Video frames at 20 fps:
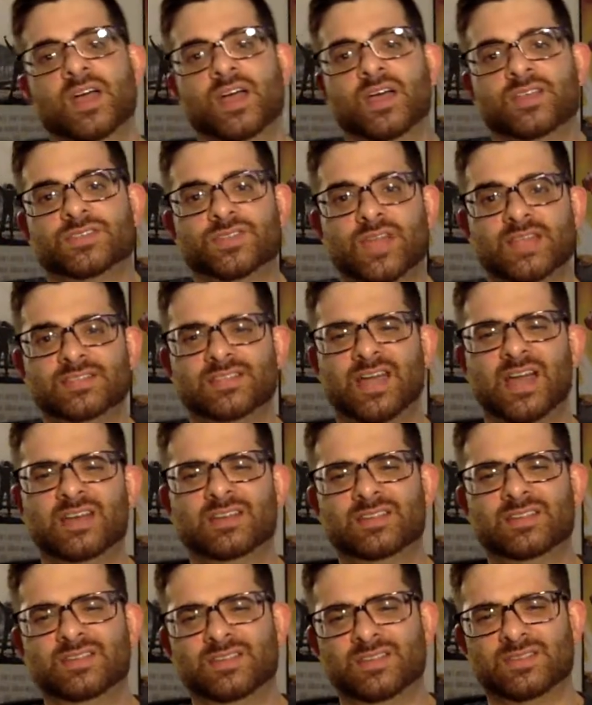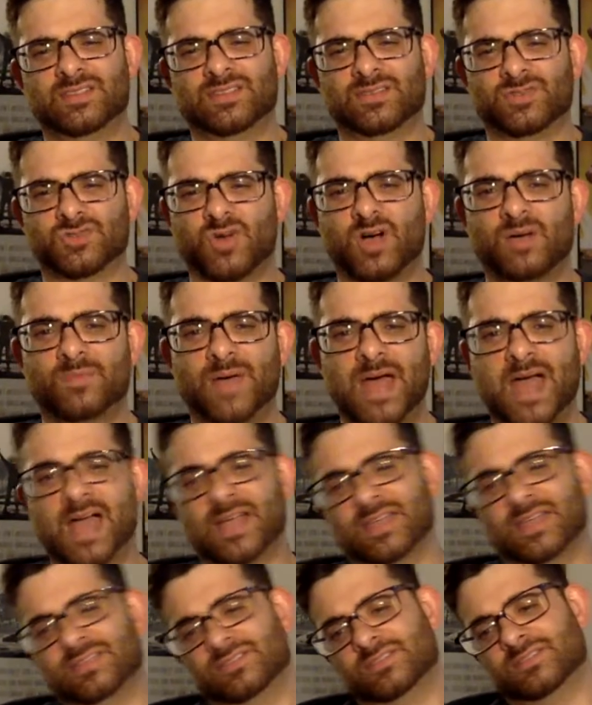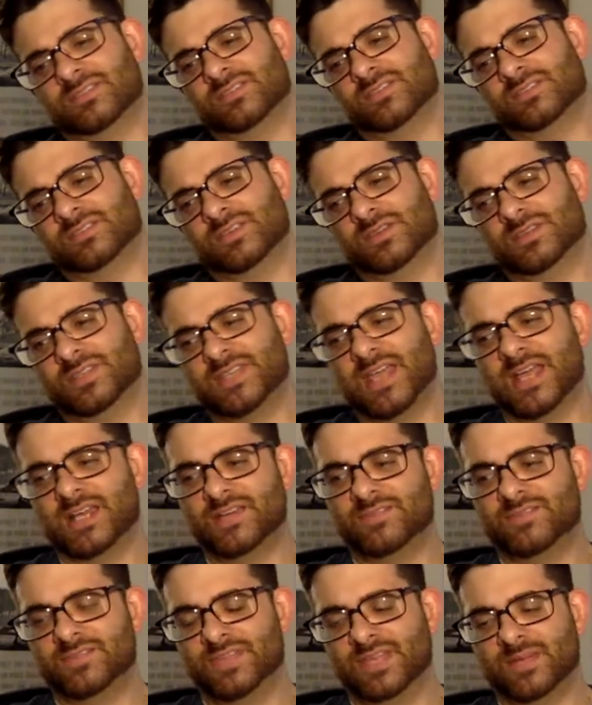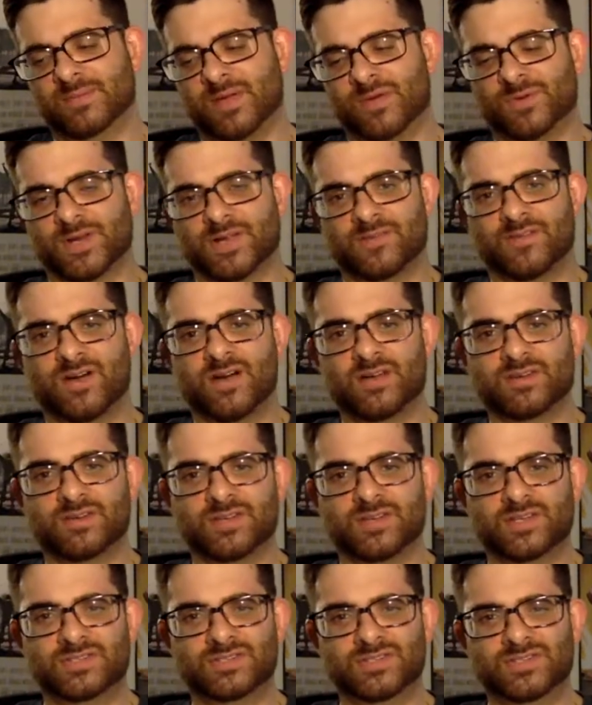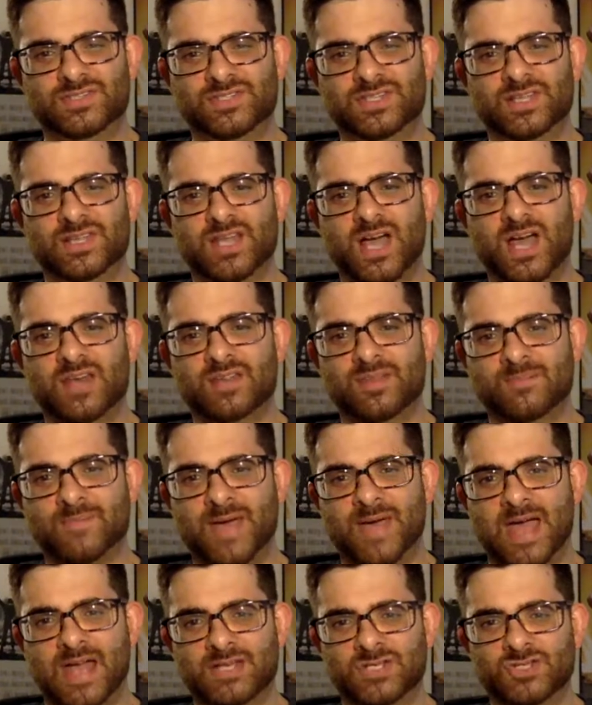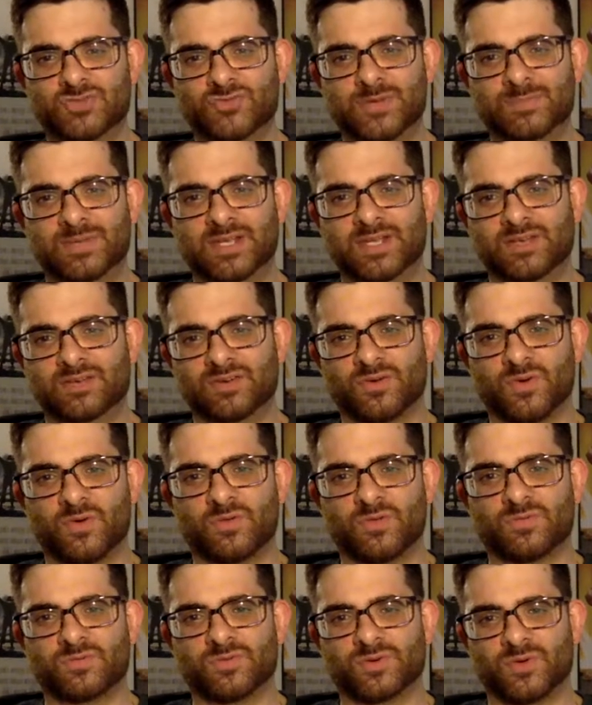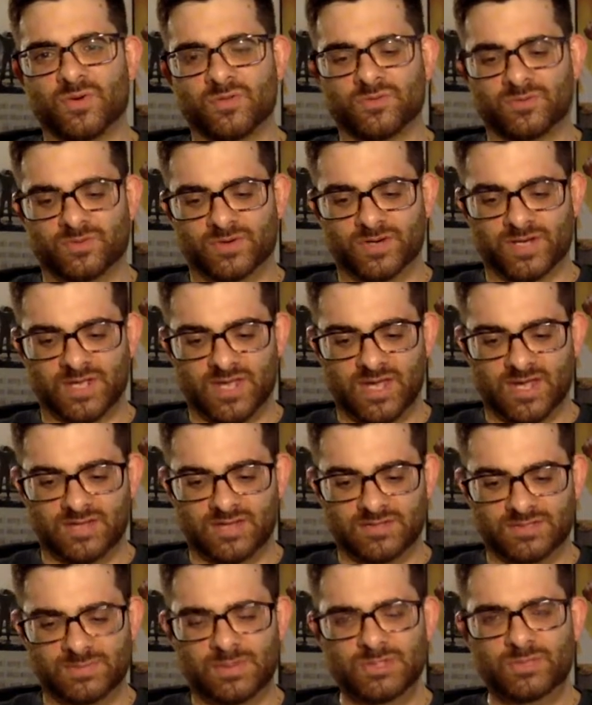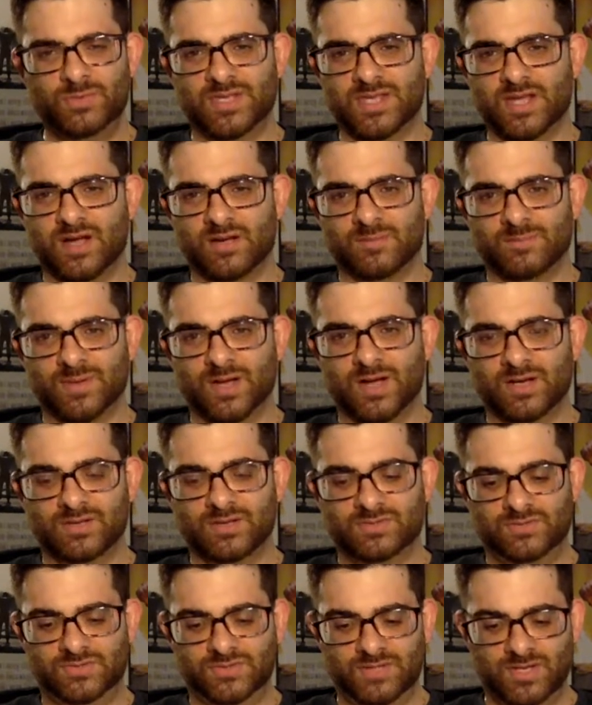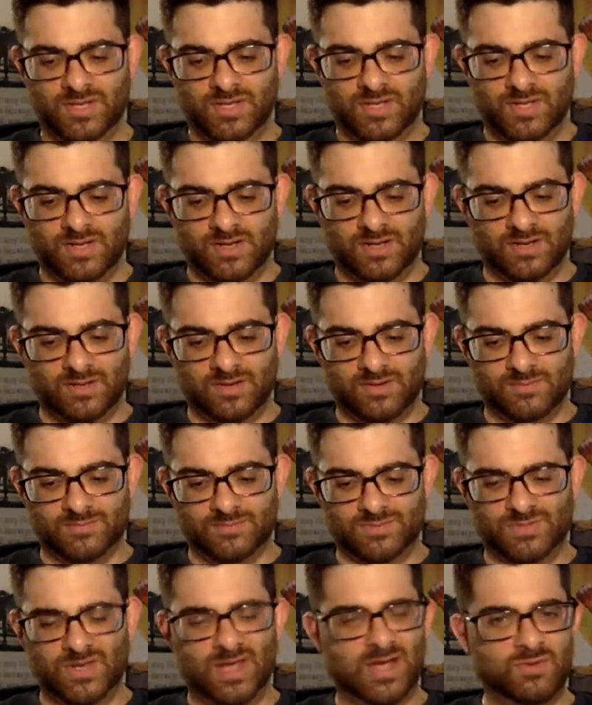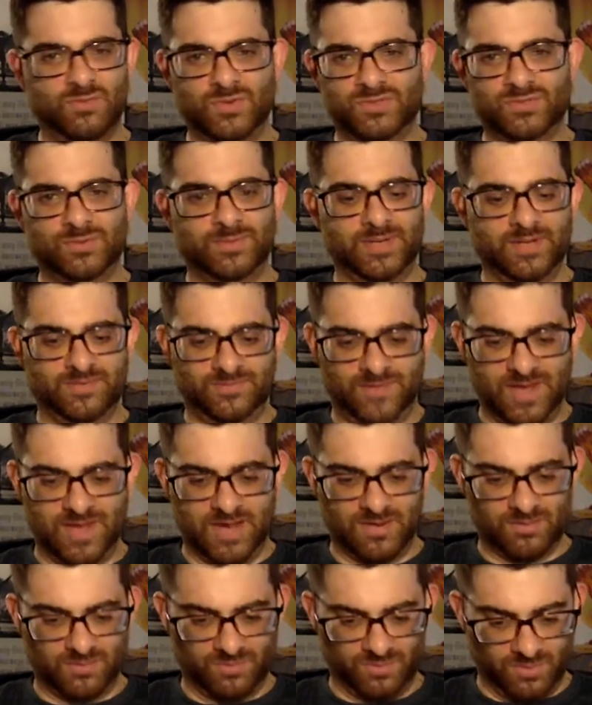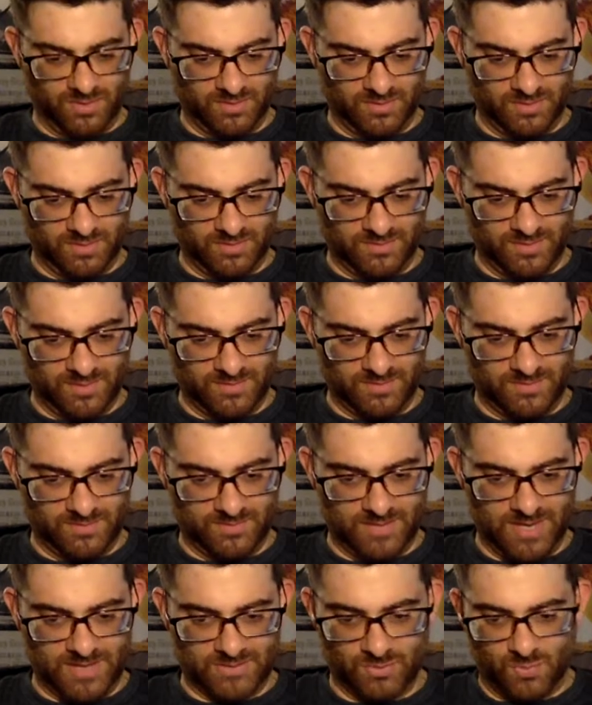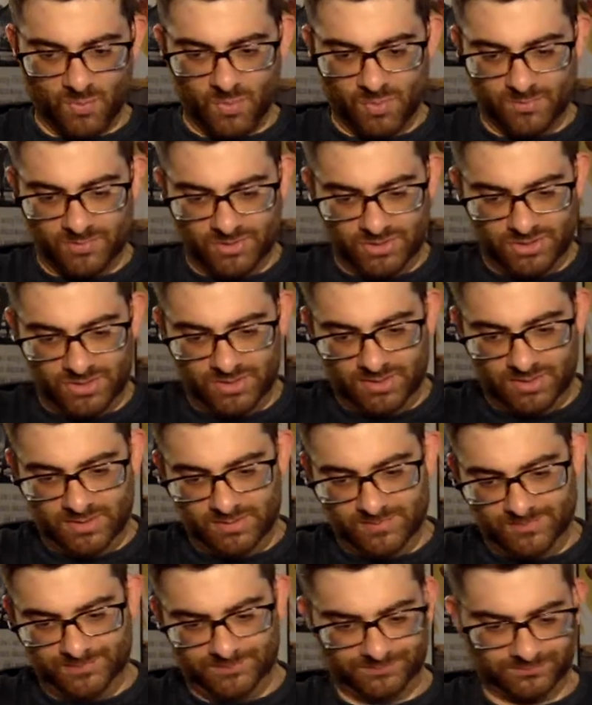So that's kind of the drawback and, you know, the negative thing about Ring of Honor, because you see a lot of the matches repeated over and over again, especially with the Young Bucks. So I wasn't a big fan of the match with War Machine.